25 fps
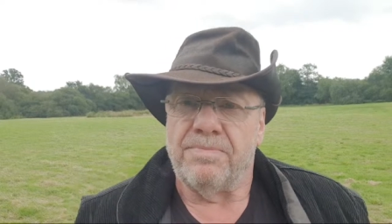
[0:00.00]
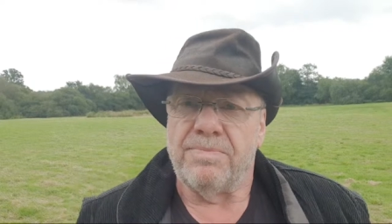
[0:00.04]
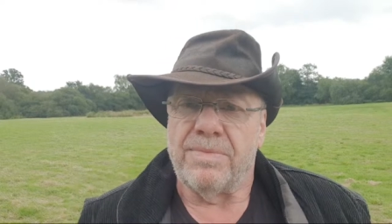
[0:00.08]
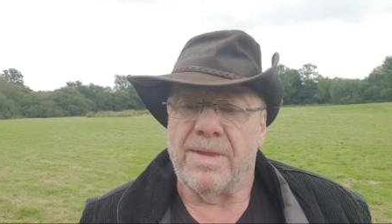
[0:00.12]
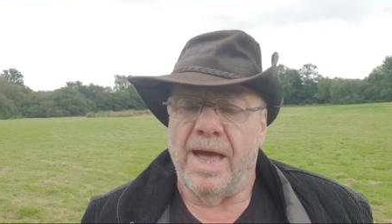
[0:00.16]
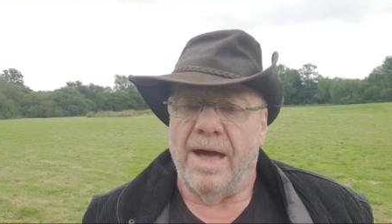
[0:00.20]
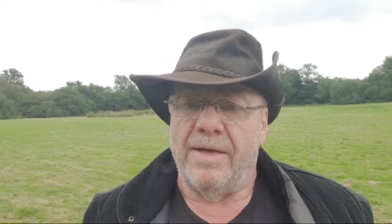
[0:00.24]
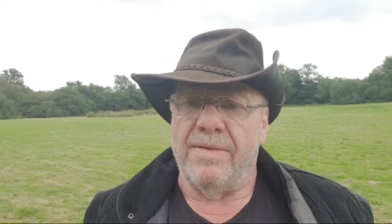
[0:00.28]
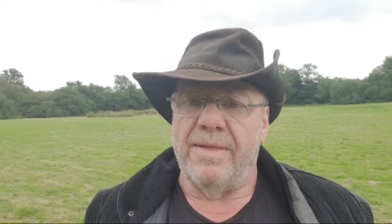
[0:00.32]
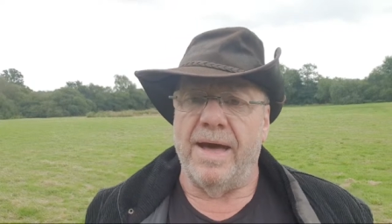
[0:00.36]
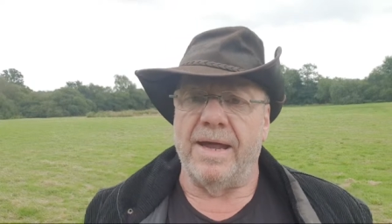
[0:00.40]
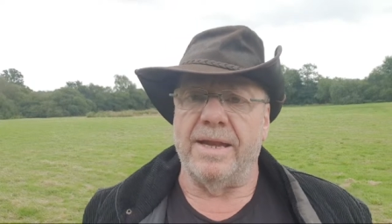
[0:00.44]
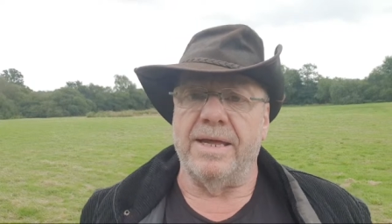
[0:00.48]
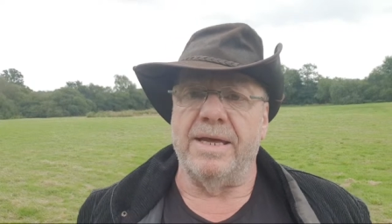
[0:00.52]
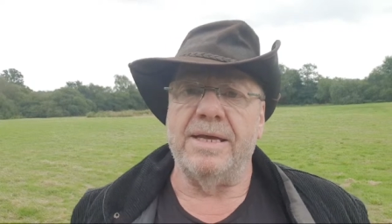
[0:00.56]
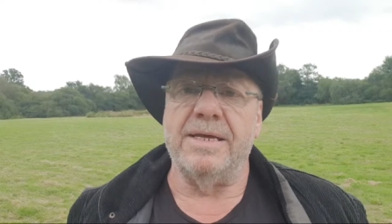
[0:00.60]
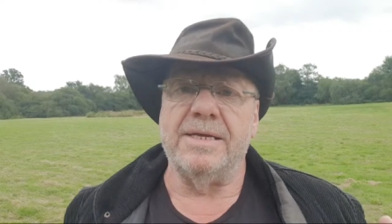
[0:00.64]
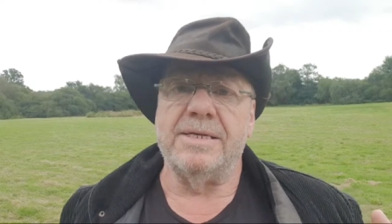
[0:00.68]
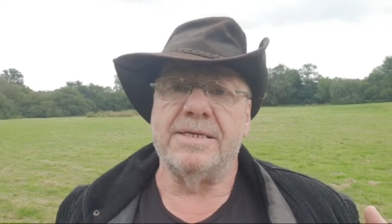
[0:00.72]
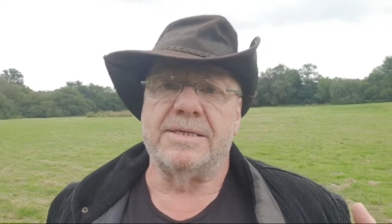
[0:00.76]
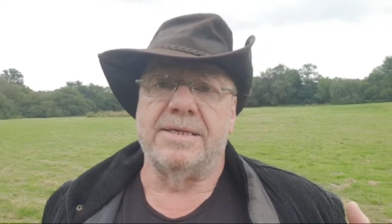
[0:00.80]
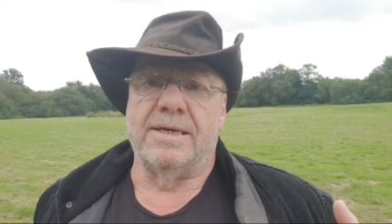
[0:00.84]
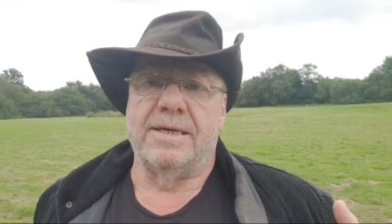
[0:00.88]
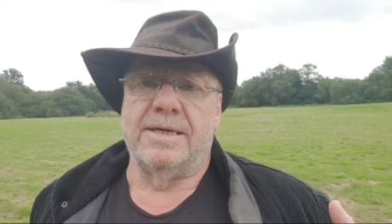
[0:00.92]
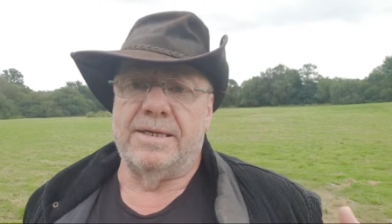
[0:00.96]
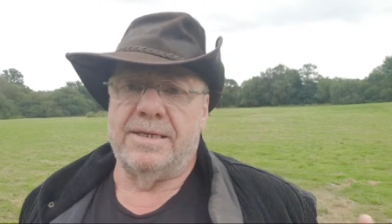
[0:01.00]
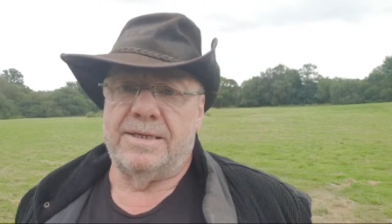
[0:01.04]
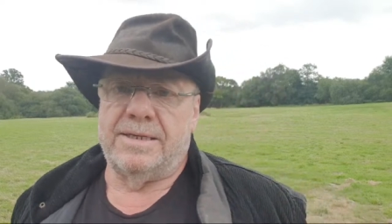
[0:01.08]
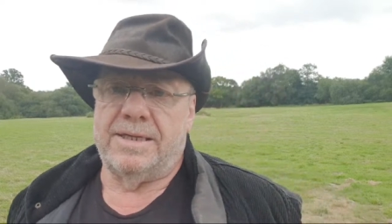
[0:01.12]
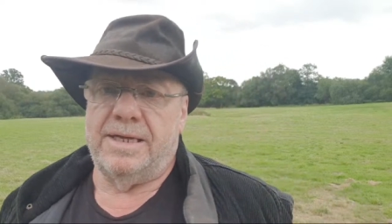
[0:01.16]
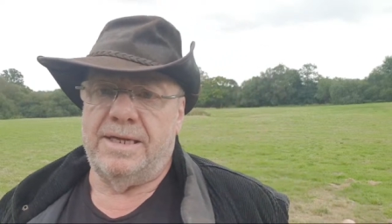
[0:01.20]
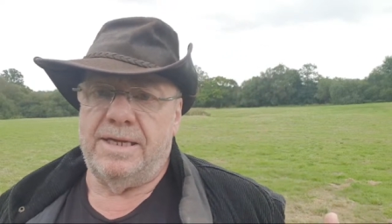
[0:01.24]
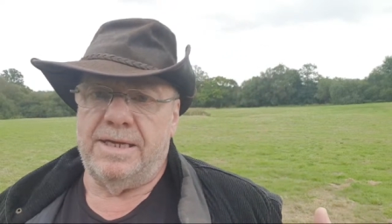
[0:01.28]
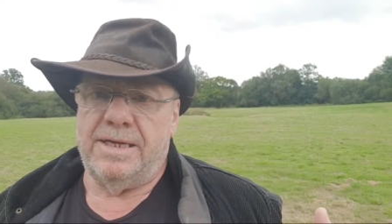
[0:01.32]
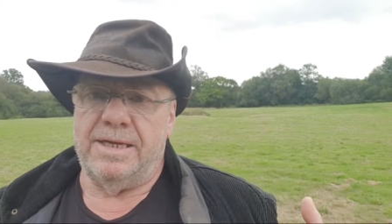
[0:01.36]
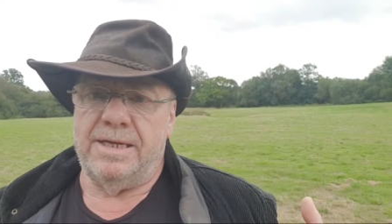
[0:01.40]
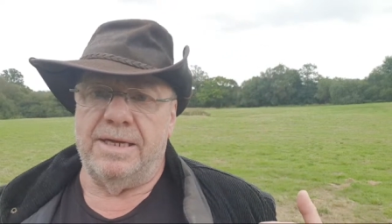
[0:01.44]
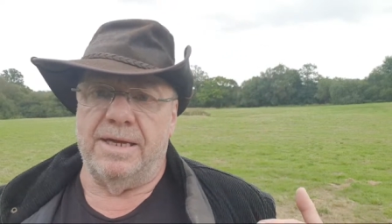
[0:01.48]
And that is that
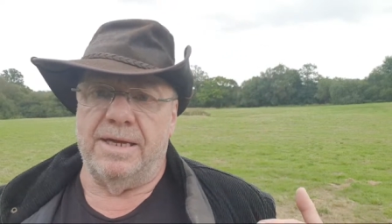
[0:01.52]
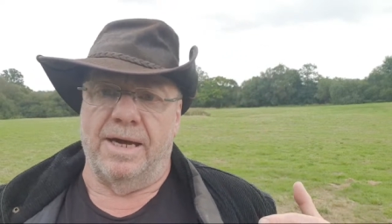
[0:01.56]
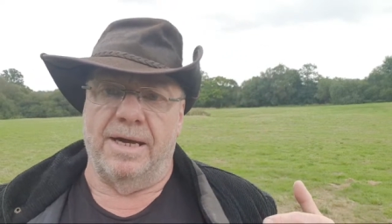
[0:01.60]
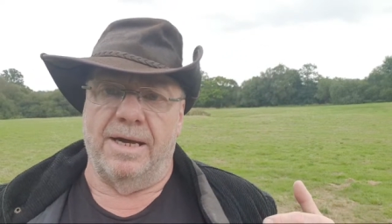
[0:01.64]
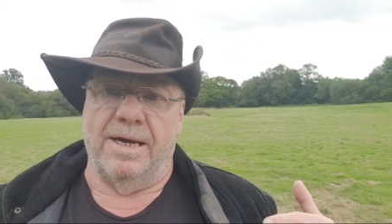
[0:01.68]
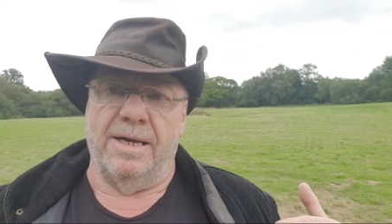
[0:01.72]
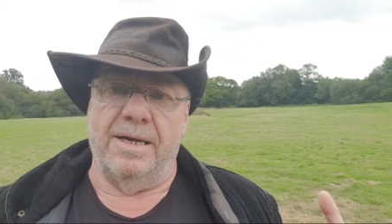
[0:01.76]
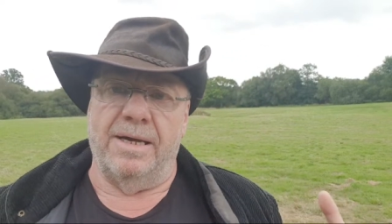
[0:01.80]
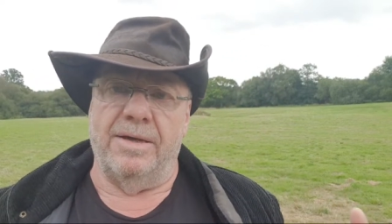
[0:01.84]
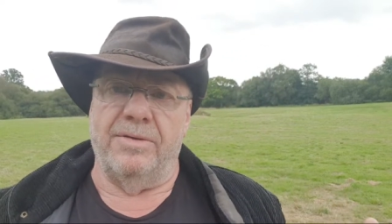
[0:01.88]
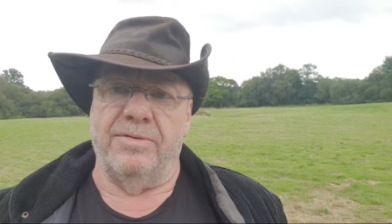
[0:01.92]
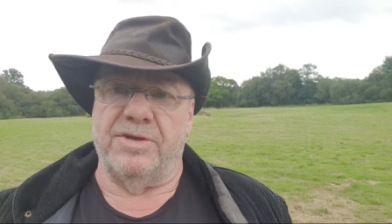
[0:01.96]
the